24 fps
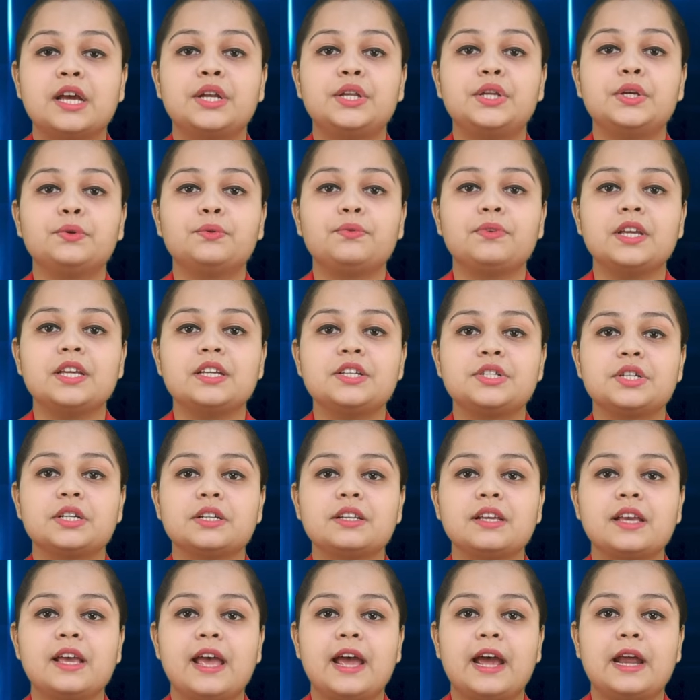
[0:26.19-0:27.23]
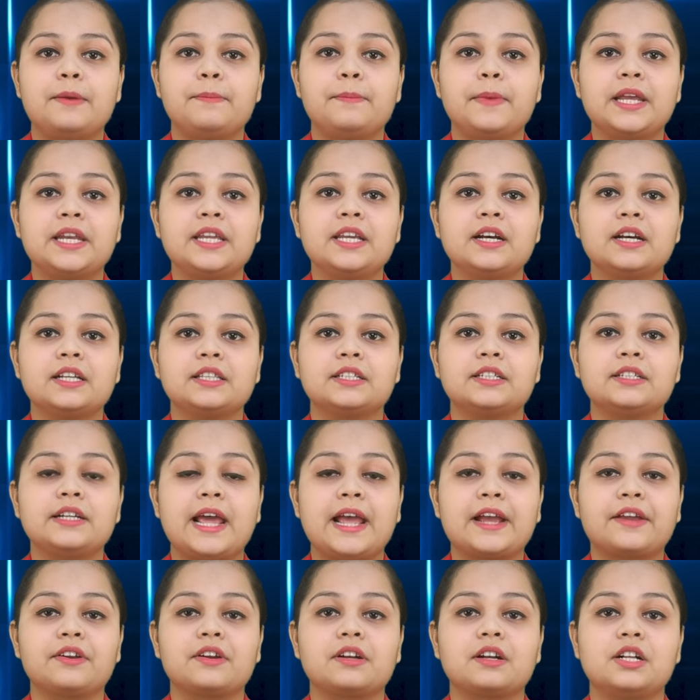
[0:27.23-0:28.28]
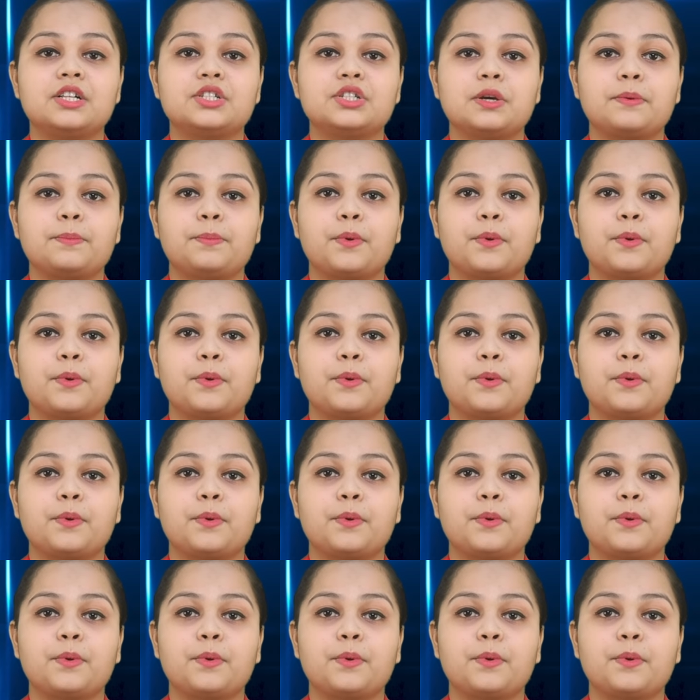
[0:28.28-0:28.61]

nutrition and many other agriculture